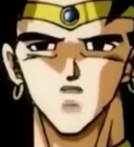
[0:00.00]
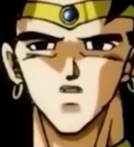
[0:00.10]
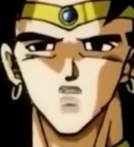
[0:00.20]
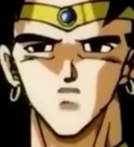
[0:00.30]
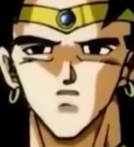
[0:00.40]
me
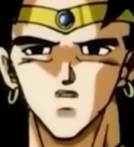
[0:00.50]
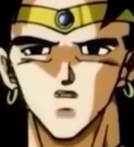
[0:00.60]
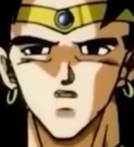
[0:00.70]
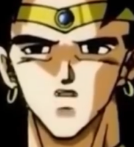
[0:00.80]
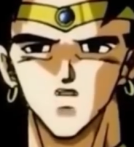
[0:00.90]
Weezy F,
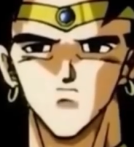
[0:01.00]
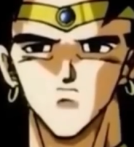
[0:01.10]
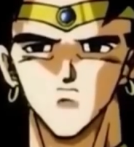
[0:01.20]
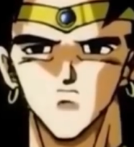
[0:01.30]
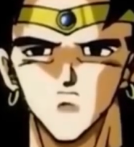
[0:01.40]
brother.
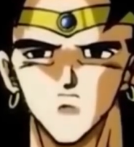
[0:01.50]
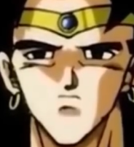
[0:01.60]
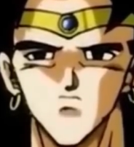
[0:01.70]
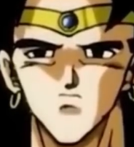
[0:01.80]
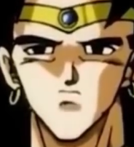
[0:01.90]
The
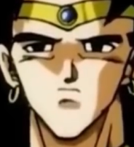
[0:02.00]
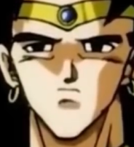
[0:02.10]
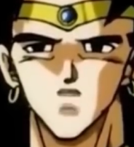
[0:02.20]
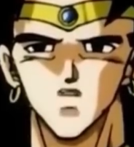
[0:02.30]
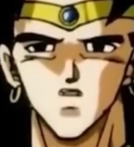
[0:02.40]
fuck?
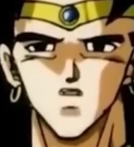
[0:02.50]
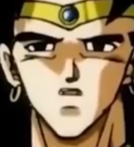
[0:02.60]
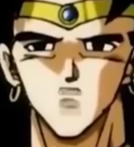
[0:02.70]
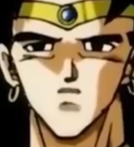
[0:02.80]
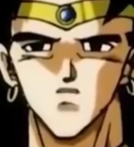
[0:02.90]
Daddy
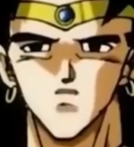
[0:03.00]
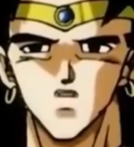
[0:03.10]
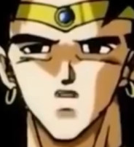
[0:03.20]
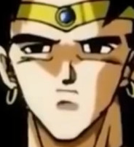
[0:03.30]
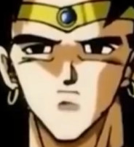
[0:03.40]
say I gotta
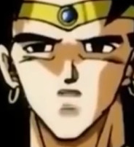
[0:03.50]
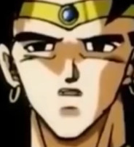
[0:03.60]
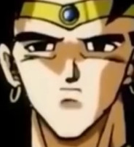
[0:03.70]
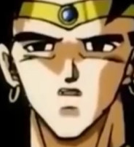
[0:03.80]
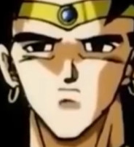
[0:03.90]
stay calm
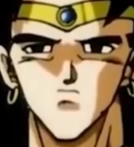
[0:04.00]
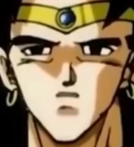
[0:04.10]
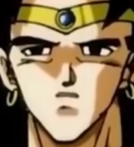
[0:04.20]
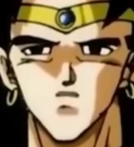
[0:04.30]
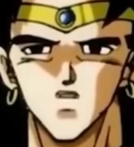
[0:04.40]
for I fuck
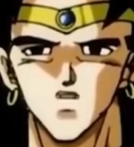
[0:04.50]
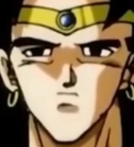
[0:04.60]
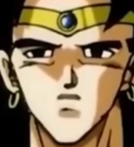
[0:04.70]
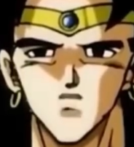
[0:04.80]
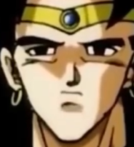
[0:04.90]

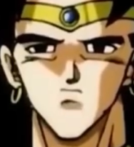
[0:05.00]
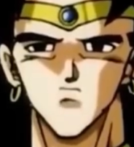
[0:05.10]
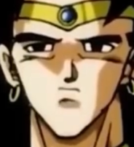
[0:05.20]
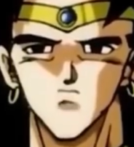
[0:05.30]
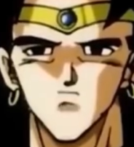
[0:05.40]
everything up.
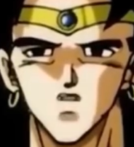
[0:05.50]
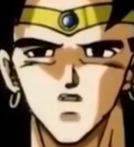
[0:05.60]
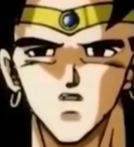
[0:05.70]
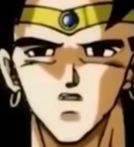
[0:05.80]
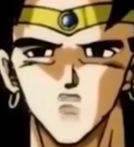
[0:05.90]
So I
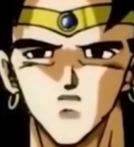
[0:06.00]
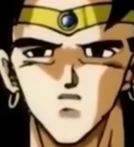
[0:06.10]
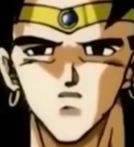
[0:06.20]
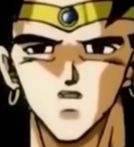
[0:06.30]
stay high than a